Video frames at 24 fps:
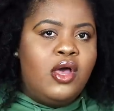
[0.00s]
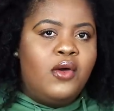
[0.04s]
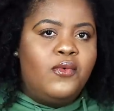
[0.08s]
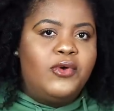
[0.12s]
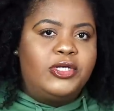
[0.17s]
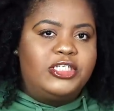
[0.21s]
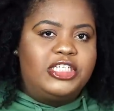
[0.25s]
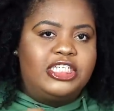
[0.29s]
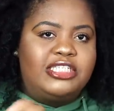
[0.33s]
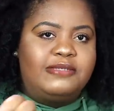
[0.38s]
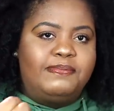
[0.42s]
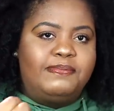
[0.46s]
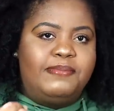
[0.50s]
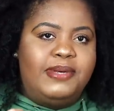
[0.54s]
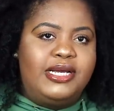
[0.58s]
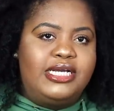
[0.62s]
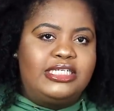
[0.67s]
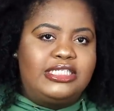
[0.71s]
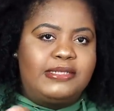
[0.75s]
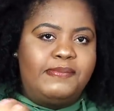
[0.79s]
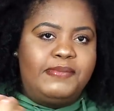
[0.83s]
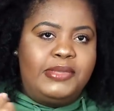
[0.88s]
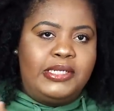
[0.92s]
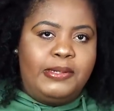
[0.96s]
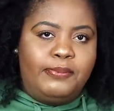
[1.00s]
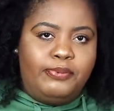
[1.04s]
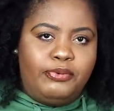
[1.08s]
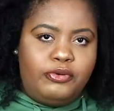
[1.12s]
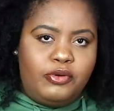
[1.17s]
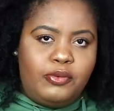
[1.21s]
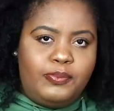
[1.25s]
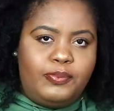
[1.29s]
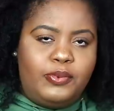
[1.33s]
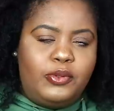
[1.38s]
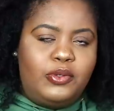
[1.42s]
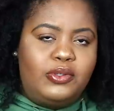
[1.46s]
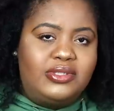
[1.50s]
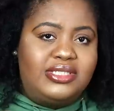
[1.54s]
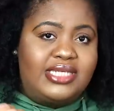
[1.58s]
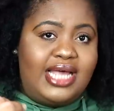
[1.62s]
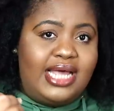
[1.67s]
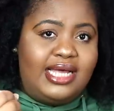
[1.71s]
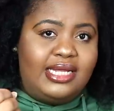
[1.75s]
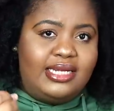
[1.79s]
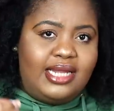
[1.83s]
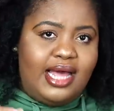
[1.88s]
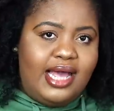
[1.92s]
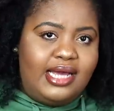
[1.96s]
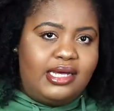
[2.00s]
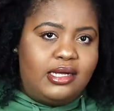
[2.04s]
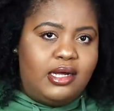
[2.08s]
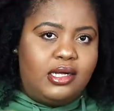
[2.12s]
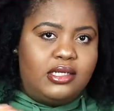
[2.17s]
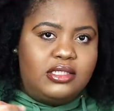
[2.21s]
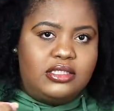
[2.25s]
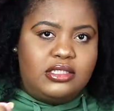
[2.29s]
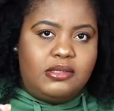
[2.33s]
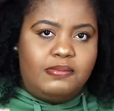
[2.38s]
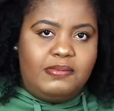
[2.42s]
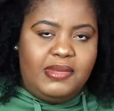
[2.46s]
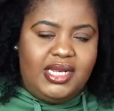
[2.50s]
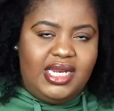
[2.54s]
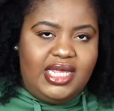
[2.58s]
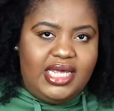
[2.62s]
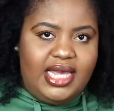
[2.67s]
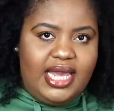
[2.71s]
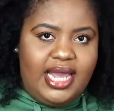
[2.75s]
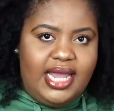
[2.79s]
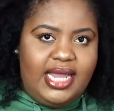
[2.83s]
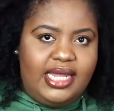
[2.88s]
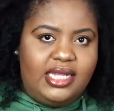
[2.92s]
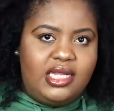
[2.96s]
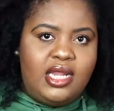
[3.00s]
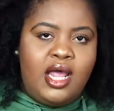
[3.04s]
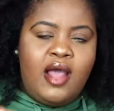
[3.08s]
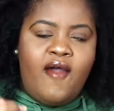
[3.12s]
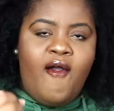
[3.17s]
which is bisaminopropyl diglycol dimethylate.